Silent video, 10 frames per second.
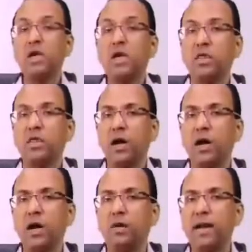
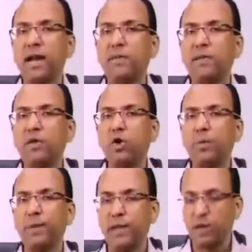the mandible
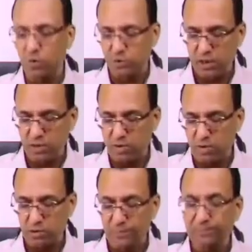opening, closing the
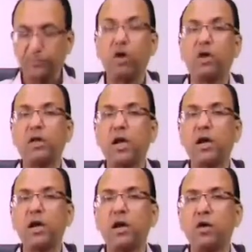mouth, or the
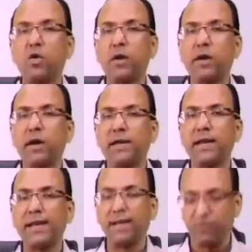tongue going right
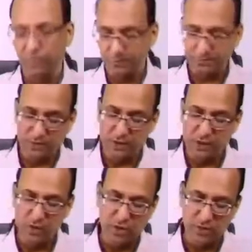and left. This
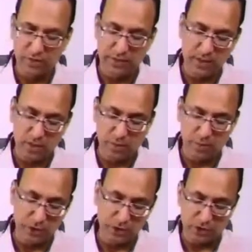nucleus will tell you the
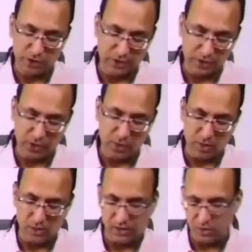position sense. Then what
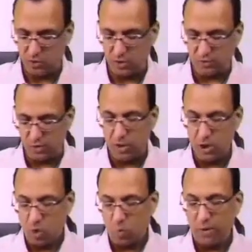is this nucleus for?
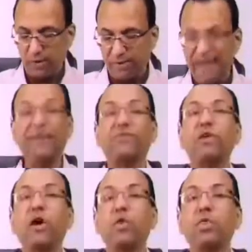Whatever left
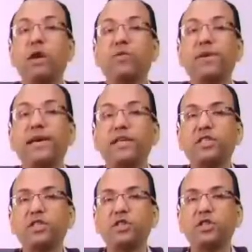on the
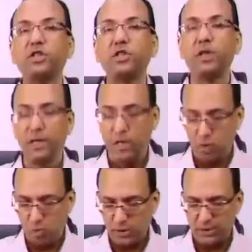face.
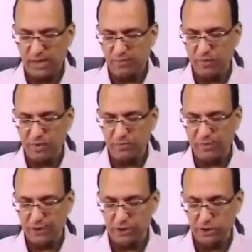What is left on the
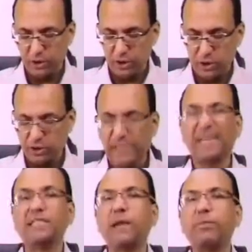face? See,
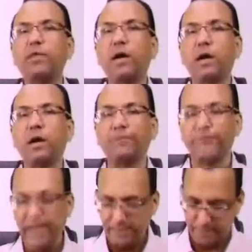except the
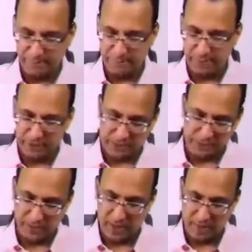pain temperature
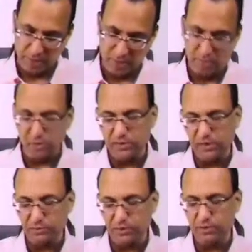and
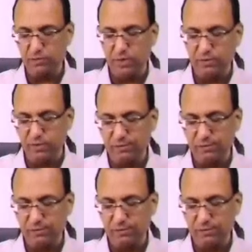proprioception, whatever.